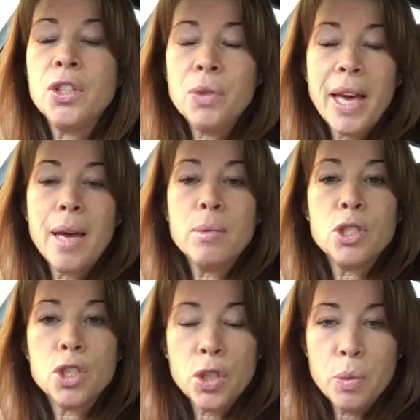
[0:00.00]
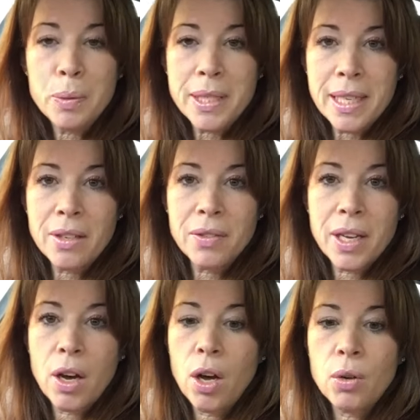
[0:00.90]
The UK was 2% of
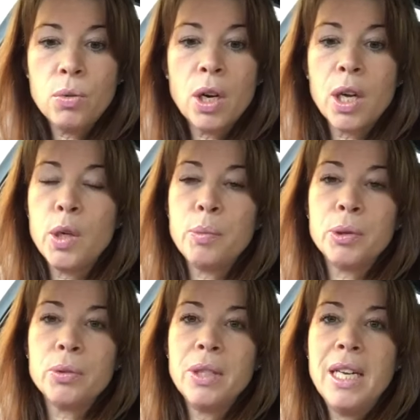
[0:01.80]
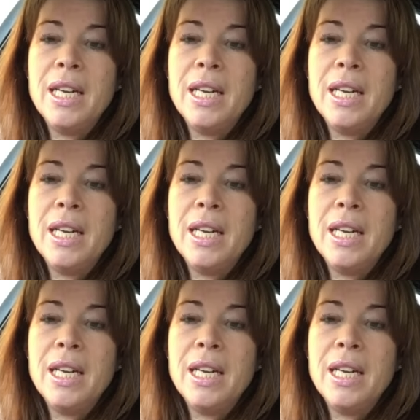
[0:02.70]
that whole global.